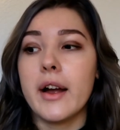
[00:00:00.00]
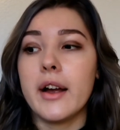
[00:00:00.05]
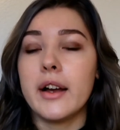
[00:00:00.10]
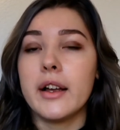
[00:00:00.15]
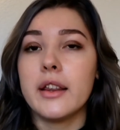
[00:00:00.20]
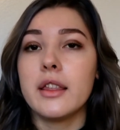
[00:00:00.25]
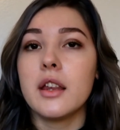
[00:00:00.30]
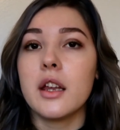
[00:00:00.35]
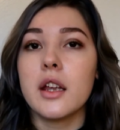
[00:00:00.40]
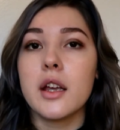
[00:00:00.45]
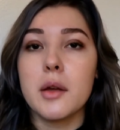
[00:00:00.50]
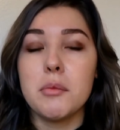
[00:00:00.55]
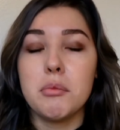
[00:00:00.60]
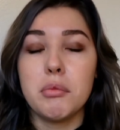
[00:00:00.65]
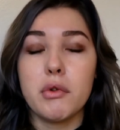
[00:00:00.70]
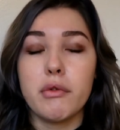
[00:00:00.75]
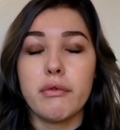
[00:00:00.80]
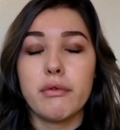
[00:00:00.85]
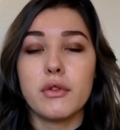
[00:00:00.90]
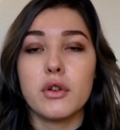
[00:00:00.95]
I think I
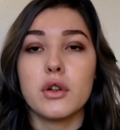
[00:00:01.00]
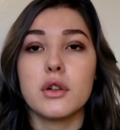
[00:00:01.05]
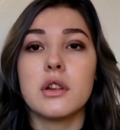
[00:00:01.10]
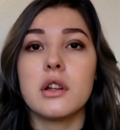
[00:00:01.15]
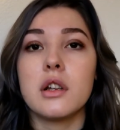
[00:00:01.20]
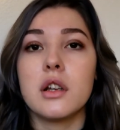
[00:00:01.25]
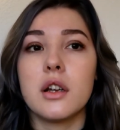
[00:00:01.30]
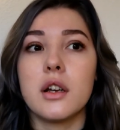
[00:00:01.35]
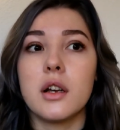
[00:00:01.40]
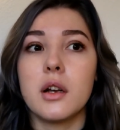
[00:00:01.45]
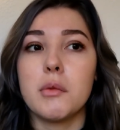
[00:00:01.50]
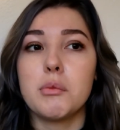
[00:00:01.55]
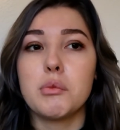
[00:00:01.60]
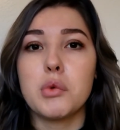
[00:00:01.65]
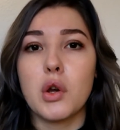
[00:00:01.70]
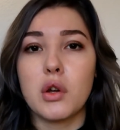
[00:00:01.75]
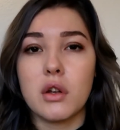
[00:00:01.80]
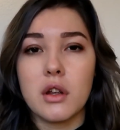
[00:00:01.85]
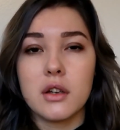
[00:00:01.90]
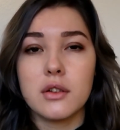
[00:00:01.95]
prefer the
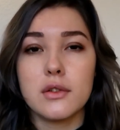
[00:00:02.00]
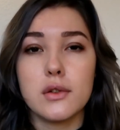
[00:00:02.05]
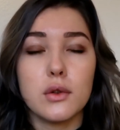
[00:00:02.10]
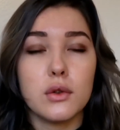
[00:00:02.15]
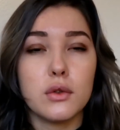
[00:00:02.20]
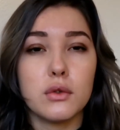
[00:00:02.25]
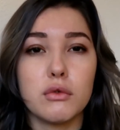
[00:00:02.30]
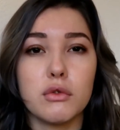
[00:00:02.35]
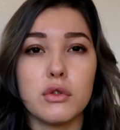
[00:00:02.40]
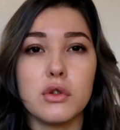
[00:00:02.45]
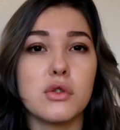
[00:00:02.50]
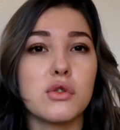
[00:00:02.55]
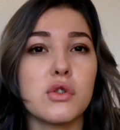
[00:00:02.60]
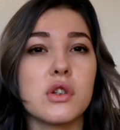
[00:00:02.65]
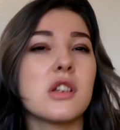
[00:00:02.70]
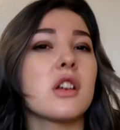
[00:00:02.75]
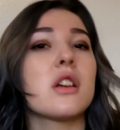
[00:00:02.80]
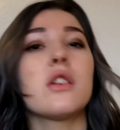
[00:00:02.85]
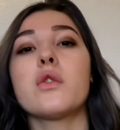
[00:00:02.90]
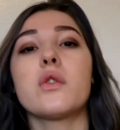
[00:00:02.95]
Pyunkang
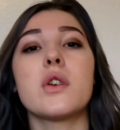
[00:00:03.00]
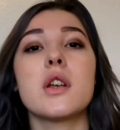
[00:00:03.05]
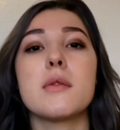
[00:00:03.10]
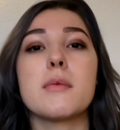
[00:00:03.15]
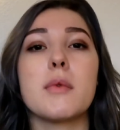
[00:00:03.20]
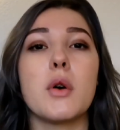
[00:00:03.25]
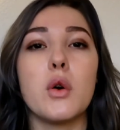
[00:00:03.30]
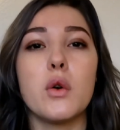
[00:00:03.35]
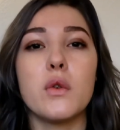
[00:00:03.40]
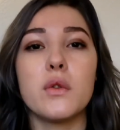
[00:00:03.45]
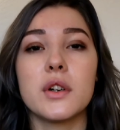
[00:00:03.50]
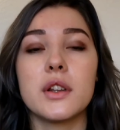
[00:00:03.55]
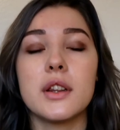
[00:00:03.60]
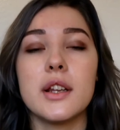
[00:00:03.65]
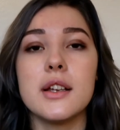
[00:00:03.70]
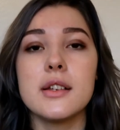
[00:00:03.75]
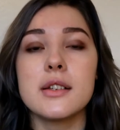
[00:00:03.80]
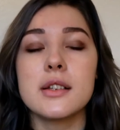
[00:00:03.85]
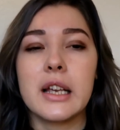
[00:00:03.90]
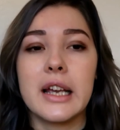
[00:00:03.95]
Nutrition Cream over
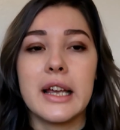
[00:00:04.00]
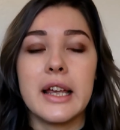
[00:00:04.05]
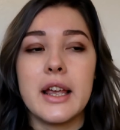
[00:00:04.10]
this.